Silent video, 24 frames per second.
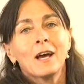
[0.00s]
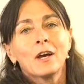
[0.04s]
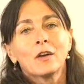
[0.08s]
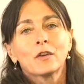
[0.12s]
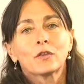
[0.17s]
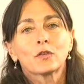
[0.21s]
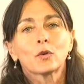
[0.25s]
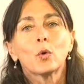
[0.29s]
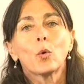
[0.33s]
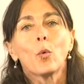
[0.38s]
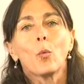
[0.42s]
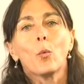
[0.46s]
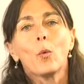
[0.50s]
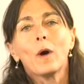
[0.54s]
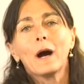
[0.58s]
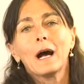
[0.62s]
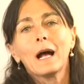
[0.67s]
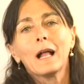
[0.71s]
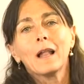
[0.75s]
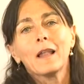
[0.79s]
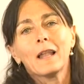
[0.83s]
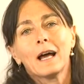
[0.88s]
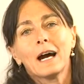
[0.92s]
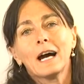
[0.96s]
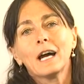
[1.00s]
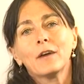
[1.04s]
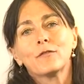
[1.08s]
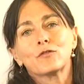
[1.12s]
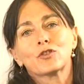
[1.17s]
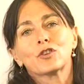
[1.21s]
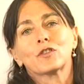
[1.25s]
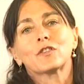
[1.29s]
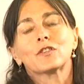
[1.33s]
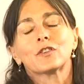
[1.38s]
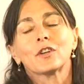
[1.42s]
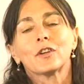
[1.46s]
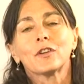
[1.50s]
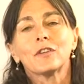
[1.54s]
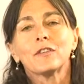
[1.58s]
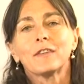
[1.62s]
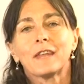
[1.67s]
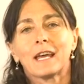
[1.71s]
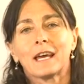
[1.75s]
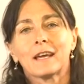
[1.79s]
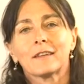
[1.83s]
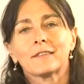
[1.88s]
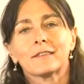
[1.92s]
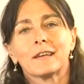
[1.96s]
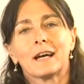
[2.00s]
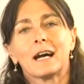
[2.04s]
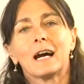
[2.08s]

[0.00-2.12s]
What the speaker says: So while I've just done that,